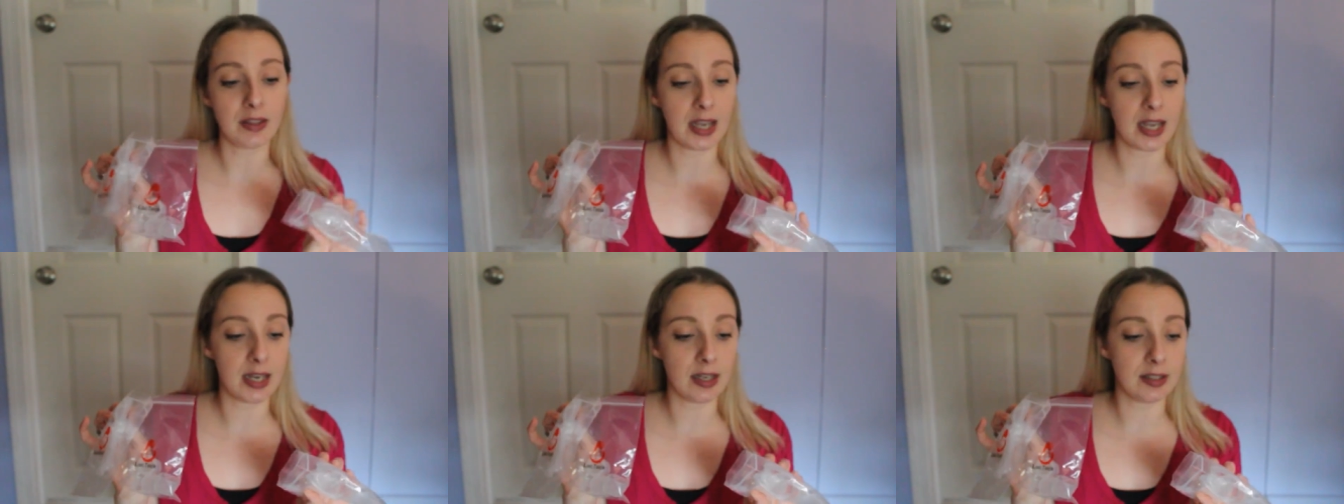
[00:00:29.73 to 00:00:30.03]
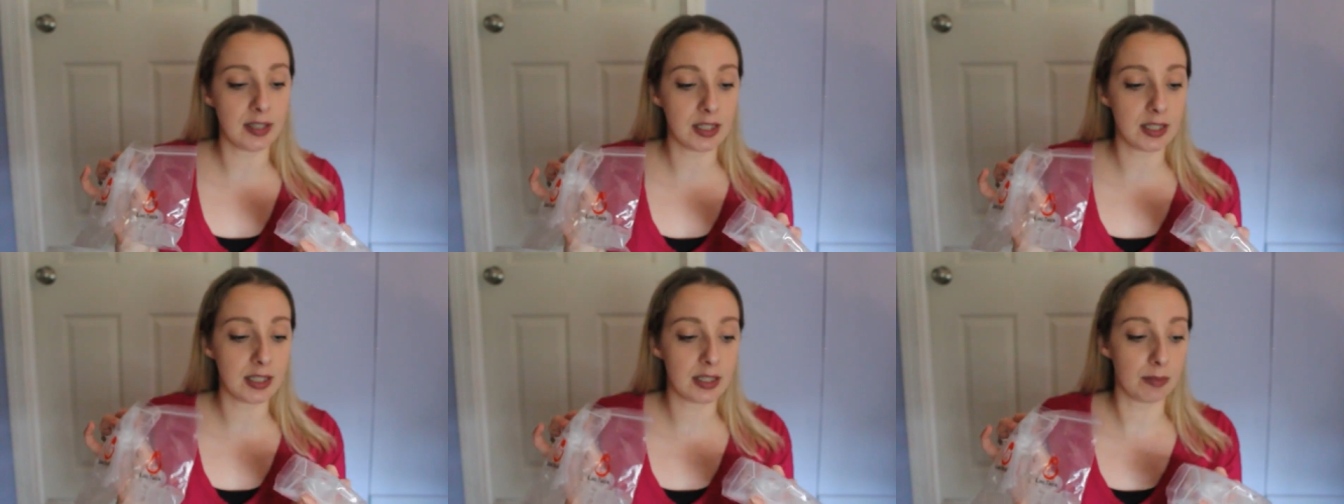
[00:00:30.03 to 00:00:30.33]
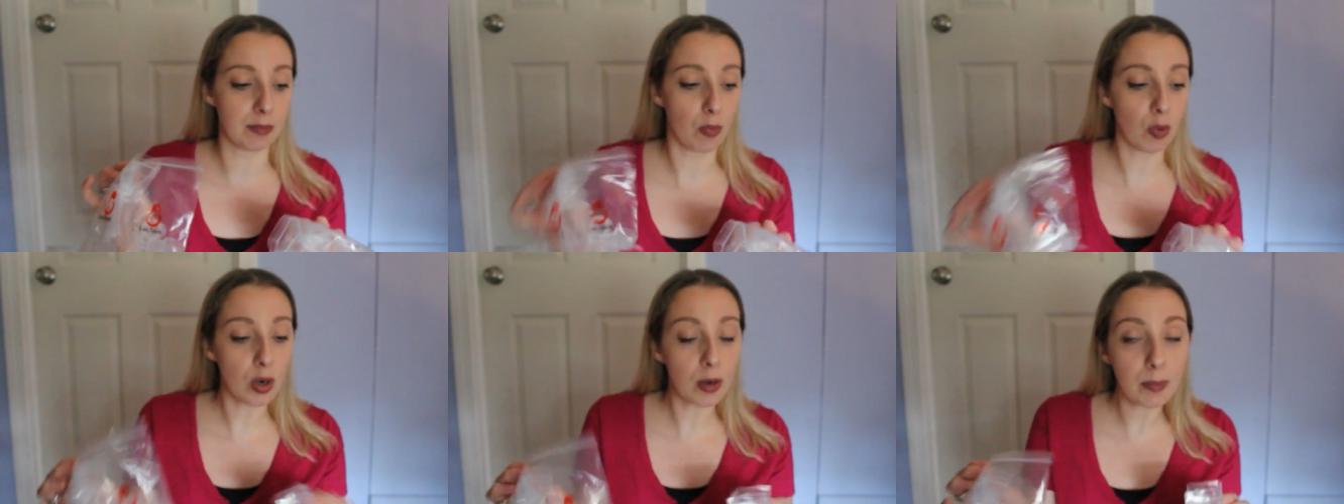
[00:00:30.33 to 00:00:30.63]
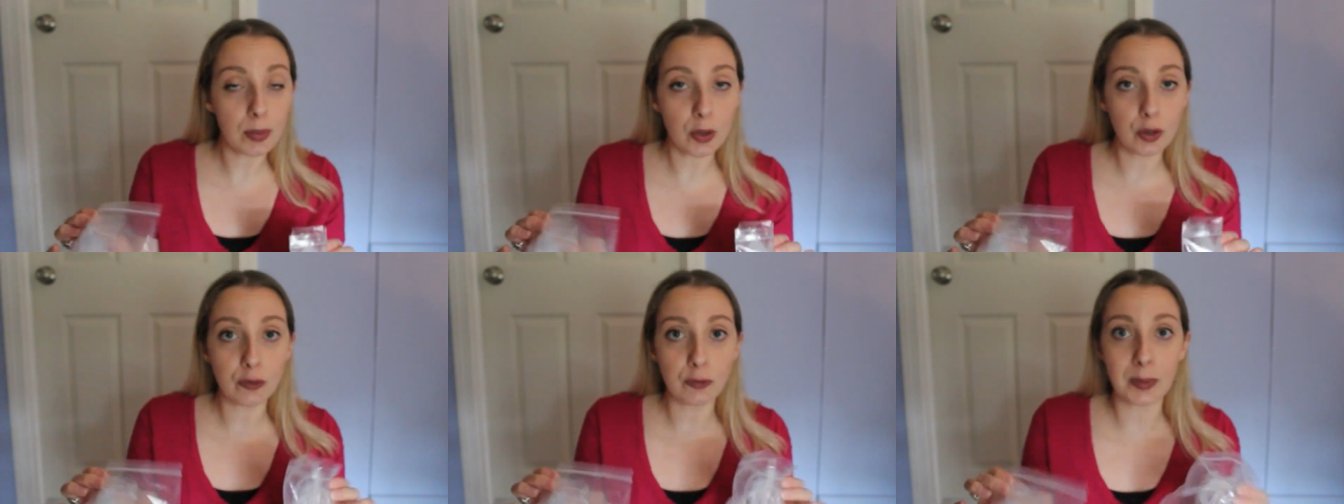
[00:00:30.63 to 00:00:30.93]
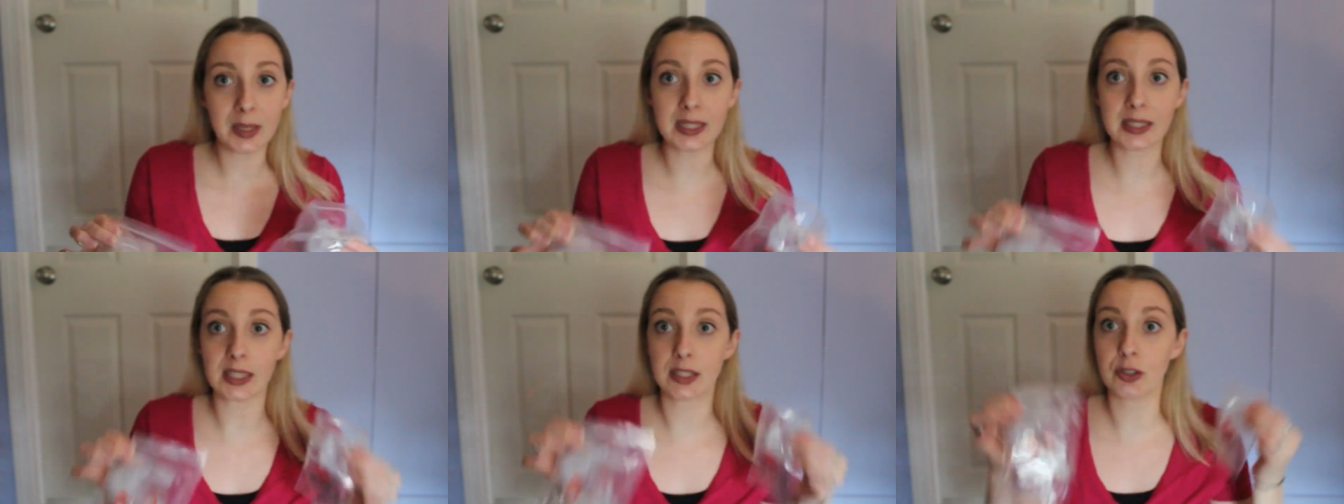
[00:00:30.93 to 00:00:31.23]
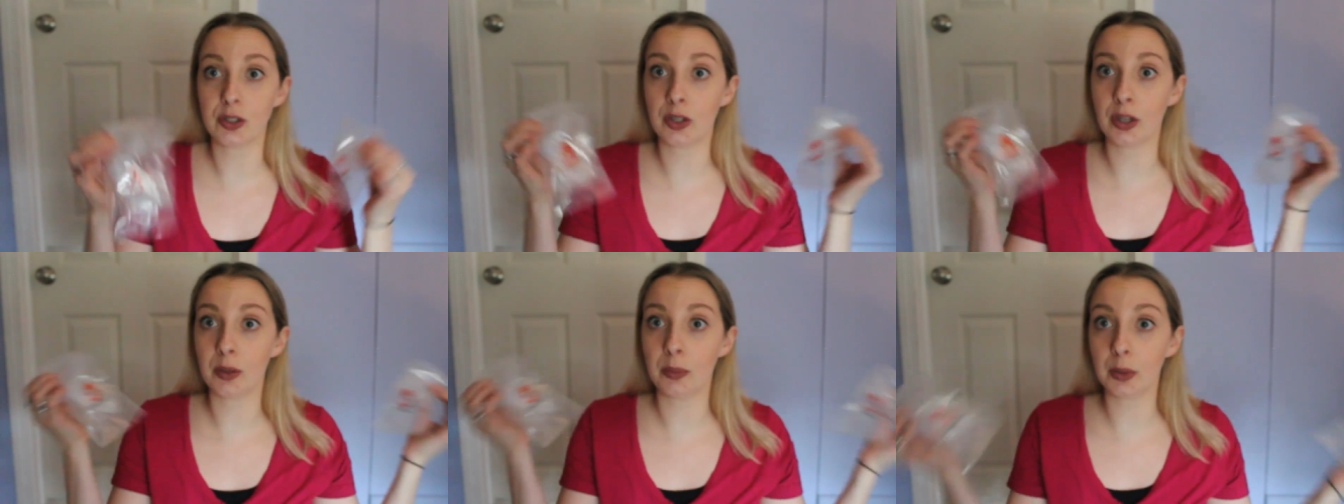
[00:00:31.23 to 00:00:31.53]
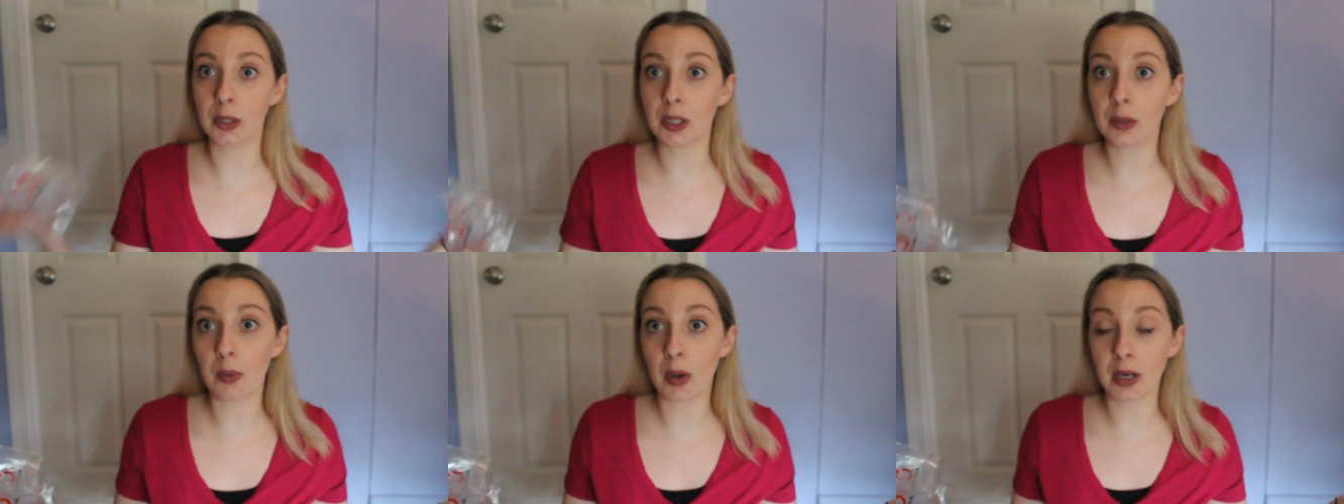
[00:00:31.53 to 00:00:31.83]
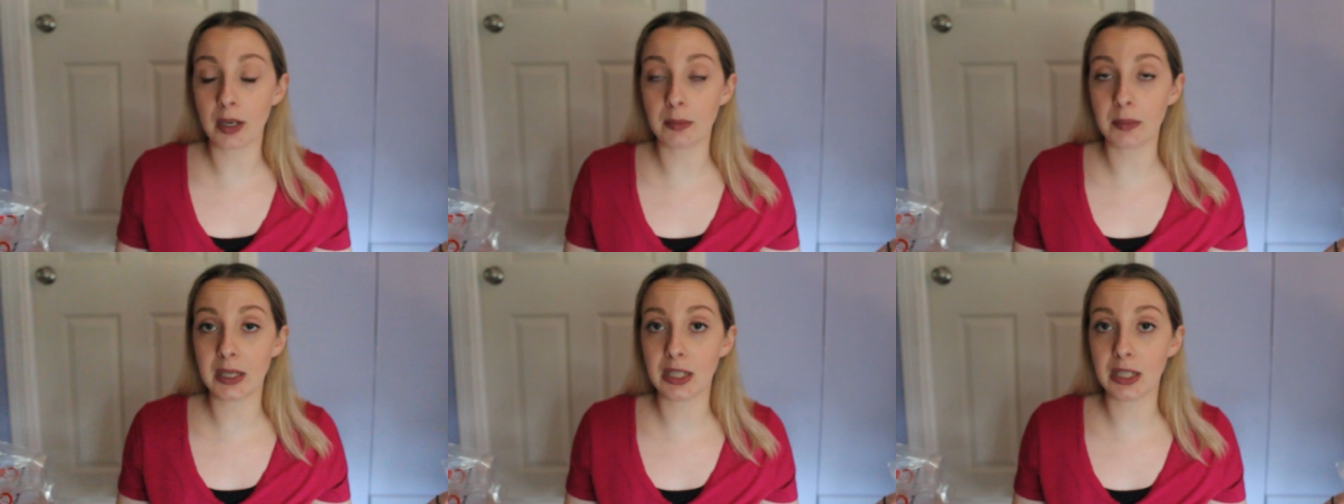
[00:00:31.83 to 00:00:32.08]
They did some more improvements, and so they really wanted